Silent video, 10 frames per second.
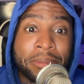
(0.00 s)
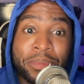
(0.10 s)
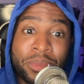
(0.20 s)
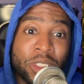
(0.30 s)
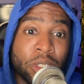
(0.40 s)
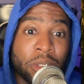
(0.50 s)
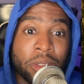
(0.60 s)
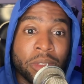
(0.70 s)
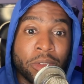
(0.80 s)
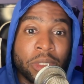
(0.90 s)
So
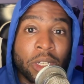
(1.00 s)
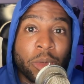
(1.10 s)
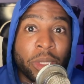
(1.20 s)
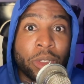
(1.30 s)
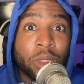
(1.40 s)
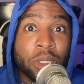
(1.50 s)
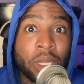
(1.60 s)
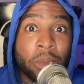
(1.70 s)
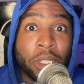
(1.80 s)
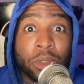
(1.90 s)
if we're not going to be using it that
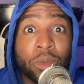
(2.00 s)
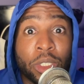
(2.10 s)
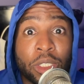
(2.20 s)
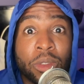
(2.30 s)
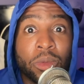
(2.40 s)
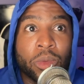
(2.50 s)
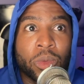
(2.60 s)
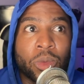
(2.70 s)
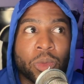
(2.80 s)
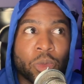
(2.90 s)
much, which
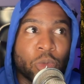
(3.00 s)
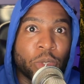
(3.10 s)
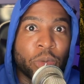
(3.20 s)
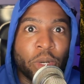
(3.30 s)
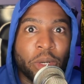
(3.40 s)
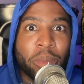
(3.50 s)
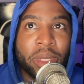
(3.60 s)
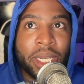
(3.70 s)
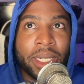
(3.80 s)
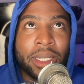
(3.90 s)
we weren't
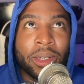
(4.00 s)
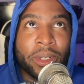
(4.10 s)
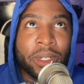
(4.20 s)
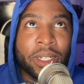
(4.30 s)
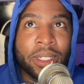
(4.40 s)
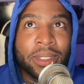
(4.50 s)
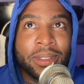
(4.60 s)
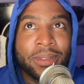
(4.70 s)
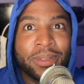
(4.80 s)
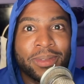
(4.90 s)
planning on
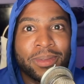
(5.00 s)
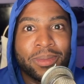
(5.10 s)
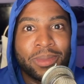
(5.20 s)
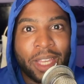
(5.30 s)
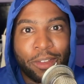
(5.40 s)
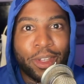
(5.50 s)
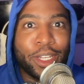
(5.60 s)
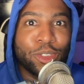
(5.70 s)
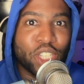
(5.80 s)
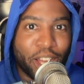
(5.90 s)
having a
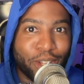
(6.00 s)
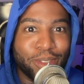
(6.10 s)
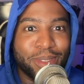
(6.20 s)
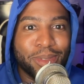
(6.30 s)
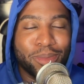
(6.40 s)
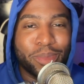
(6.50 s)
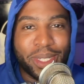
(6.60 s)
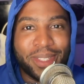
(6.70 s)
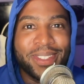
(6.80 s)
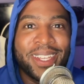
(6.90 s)
child,
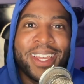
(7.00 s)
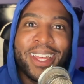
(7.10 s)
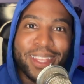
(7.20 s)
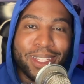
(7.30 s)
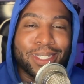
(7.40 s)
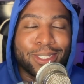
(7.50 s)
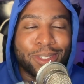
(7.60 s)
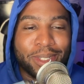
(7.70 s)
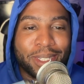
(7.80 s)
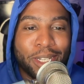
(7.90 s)
but that is going to